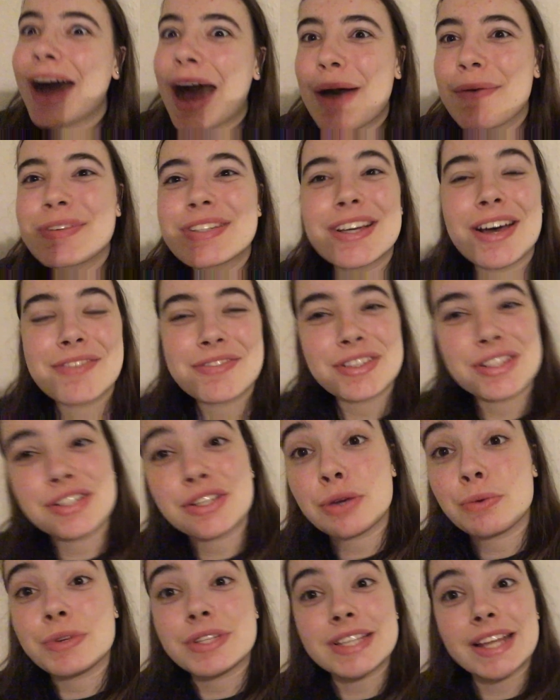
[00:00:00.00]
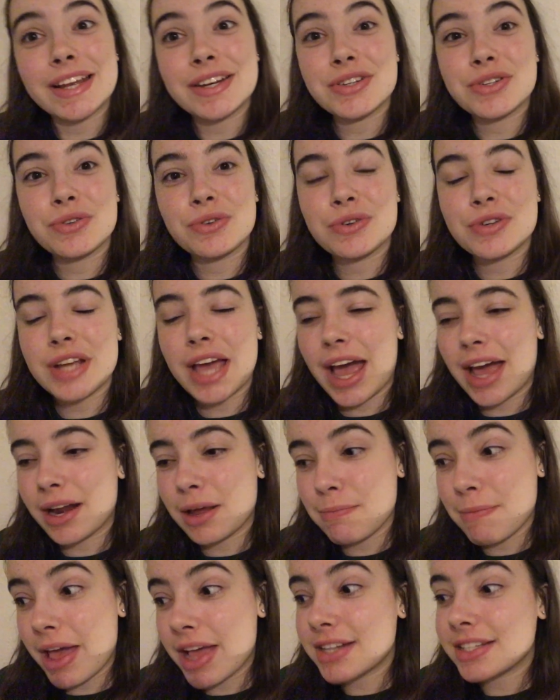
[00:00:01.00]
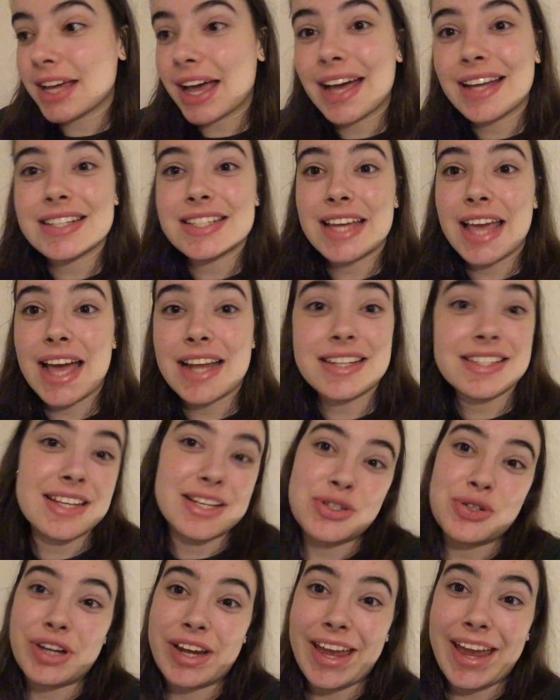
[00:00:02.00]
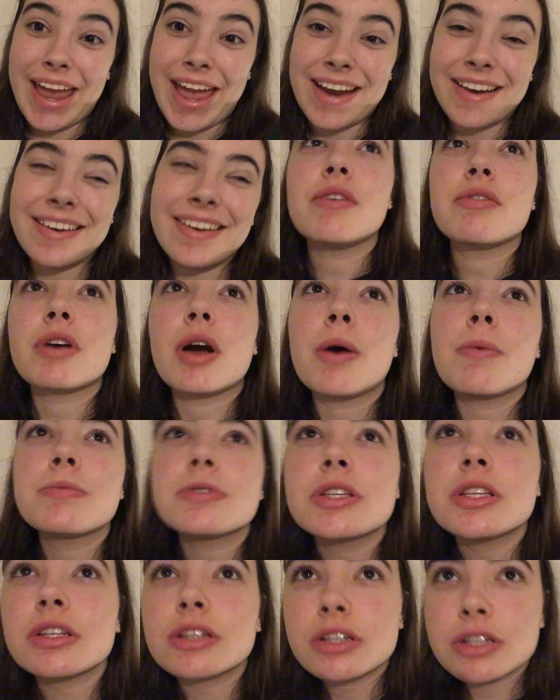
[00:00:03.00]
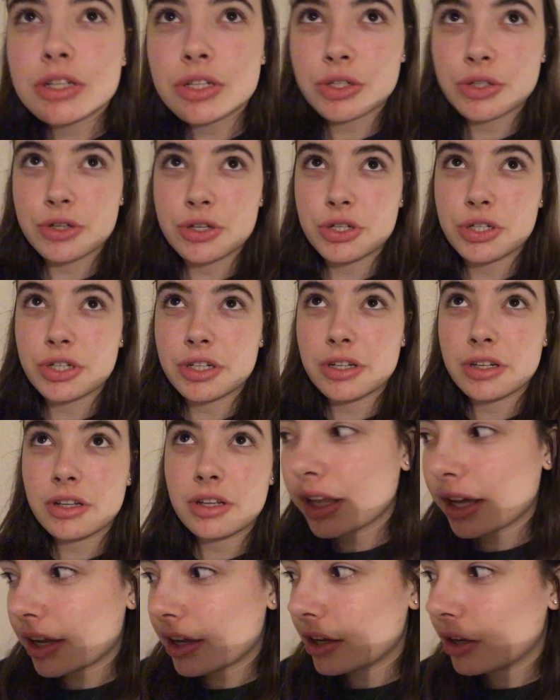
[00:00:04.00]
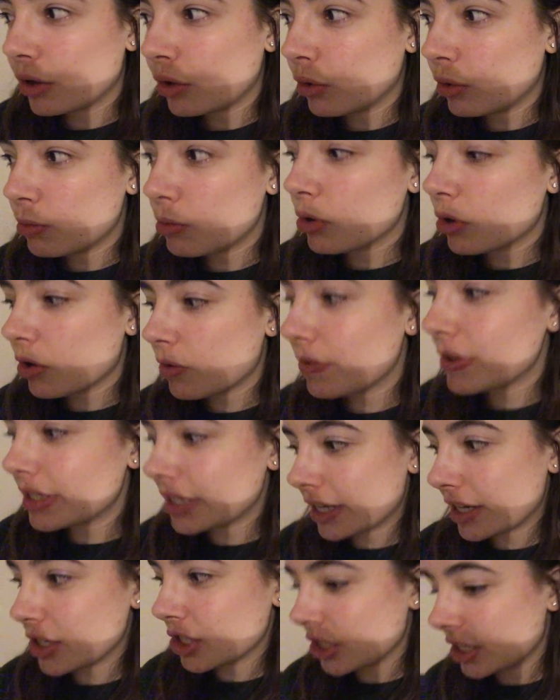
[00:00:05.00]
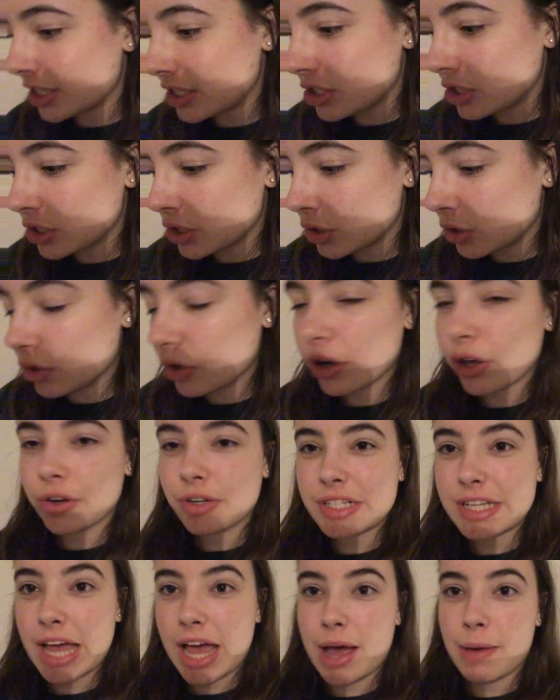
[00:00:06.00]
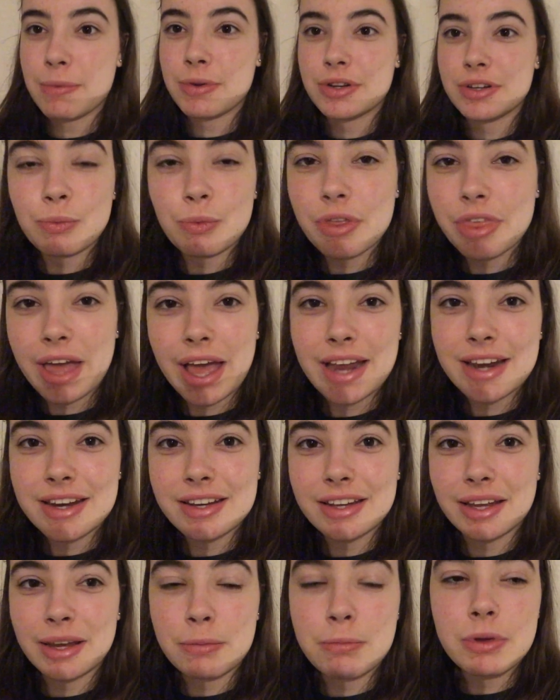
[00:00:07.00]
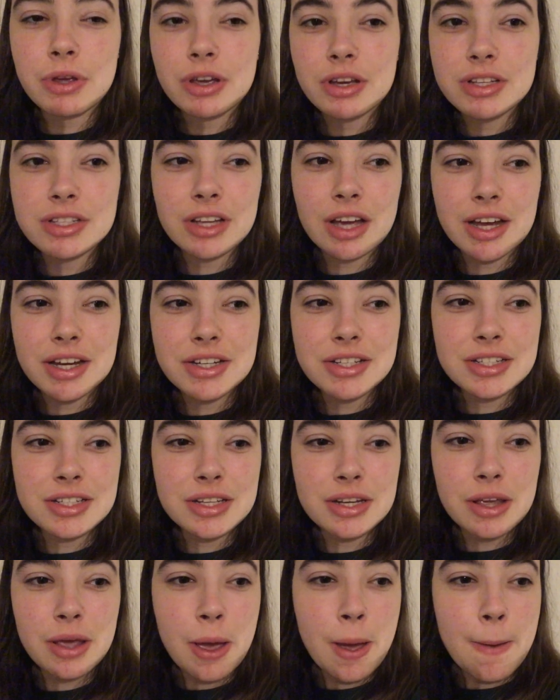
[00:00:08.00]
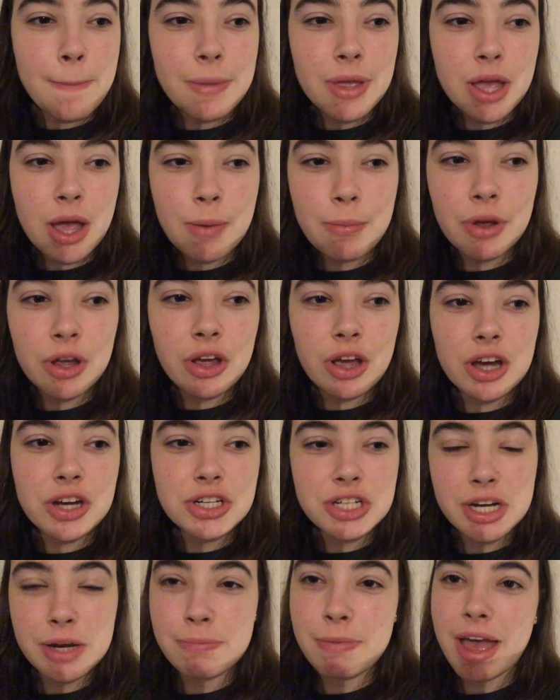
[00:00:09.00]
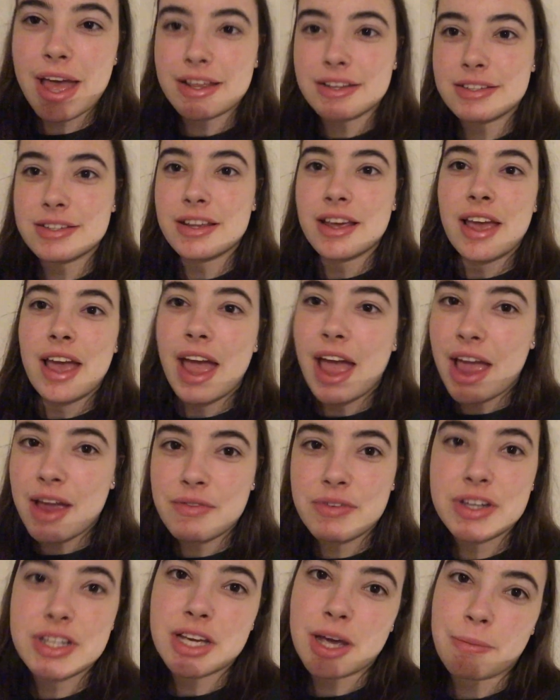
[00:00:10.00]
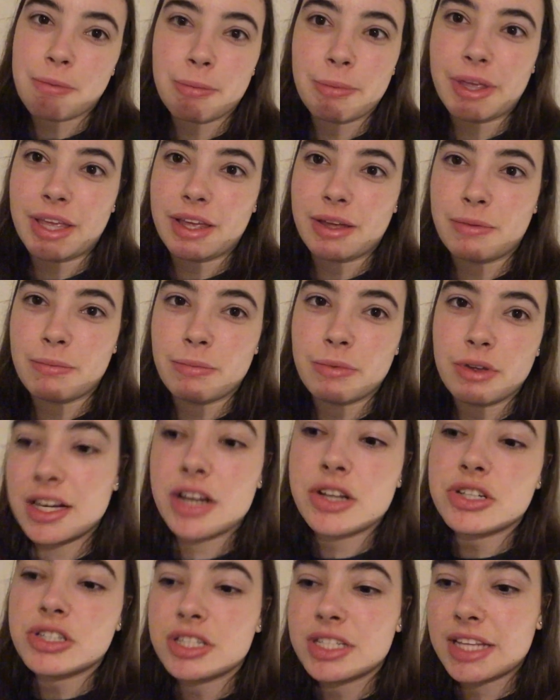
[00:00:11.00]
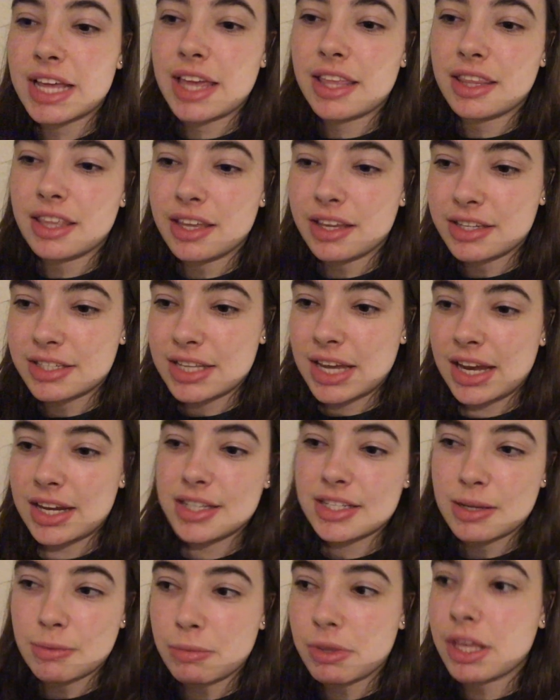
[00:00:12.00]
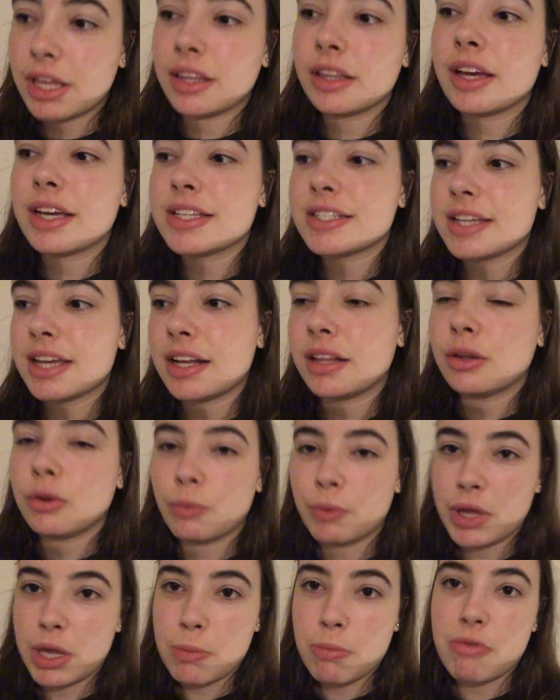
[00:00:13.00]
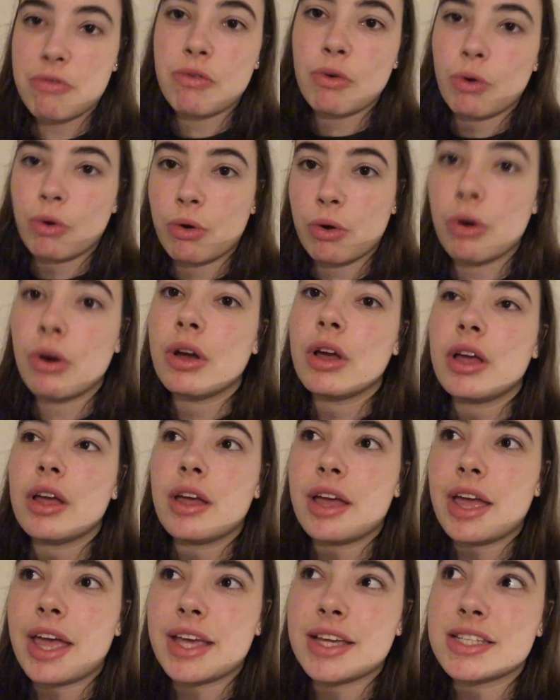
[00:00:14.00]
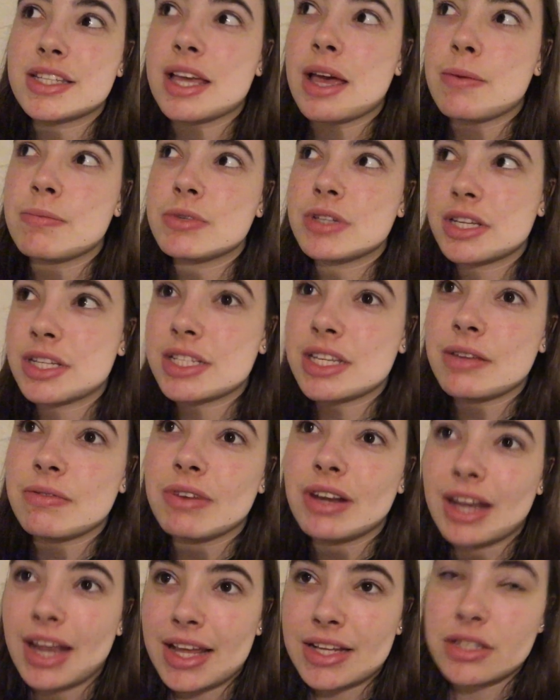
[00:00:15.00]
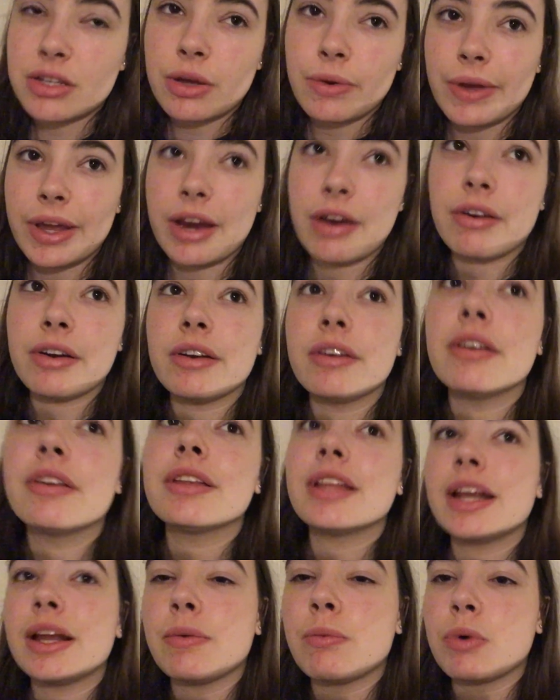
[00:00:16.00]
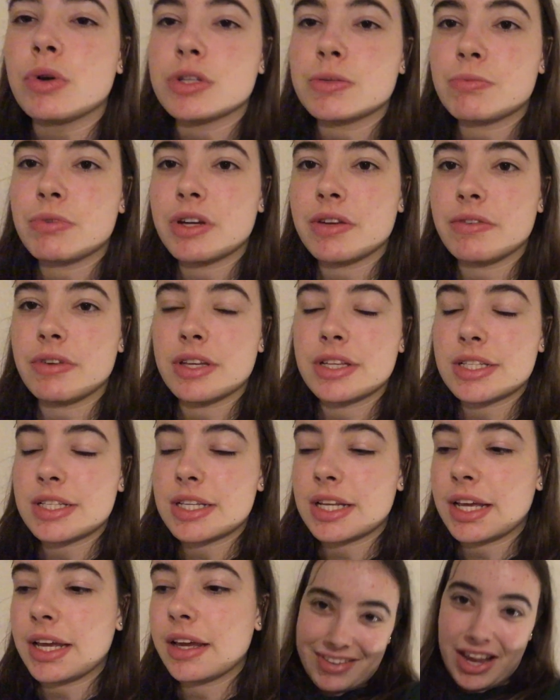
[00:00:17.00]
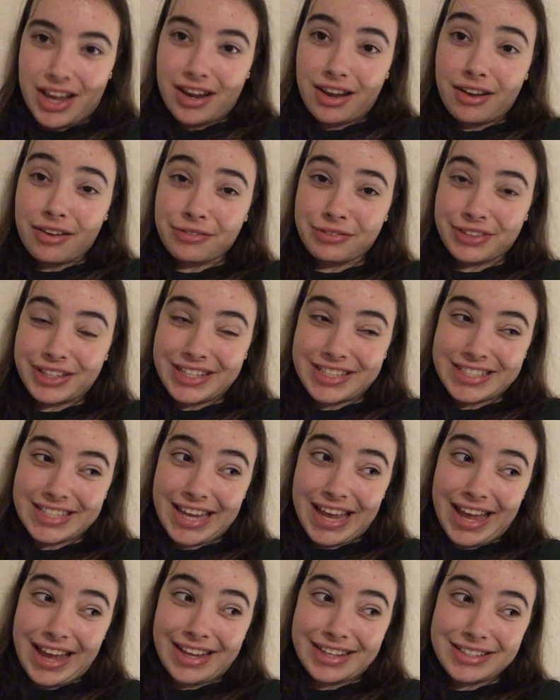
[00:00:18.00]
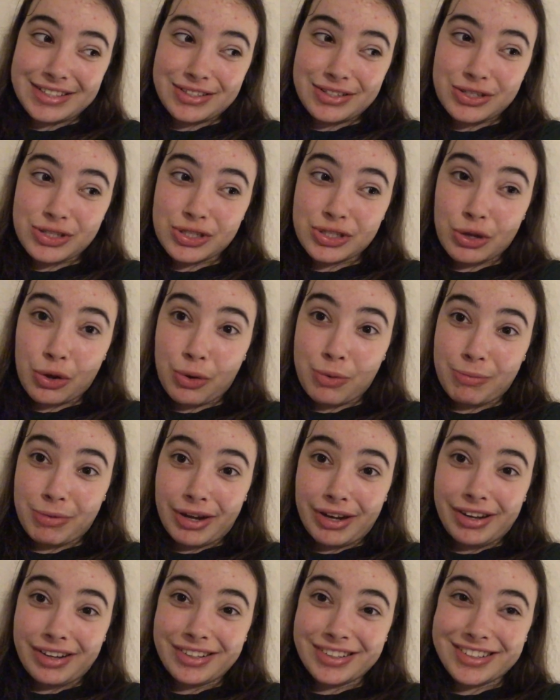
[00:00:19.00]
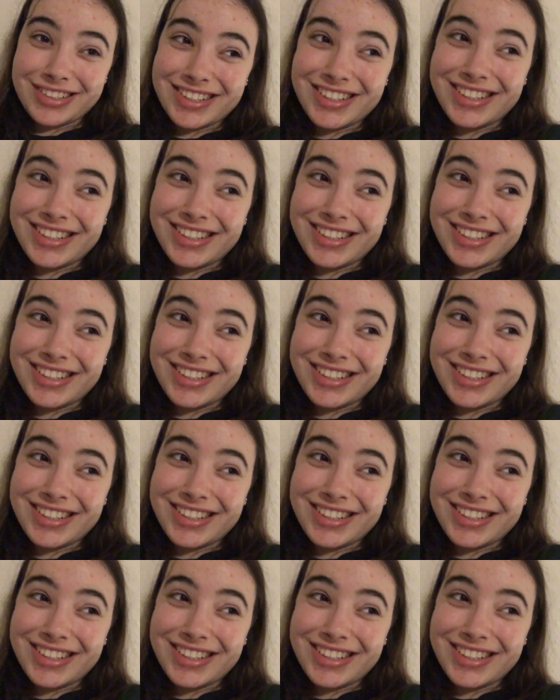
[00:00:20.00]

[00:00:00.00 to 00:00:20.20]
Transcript: What happened after the show, we stage doored and I met Andy and Cedric again. I've come to the conclusion that a normal conversation is just not going to happen with Andy because I just become a gushing mess every time I meet him. And I just say the exact same thing that I said the week before except it's even less coherent than it was previously. I love this cast so much.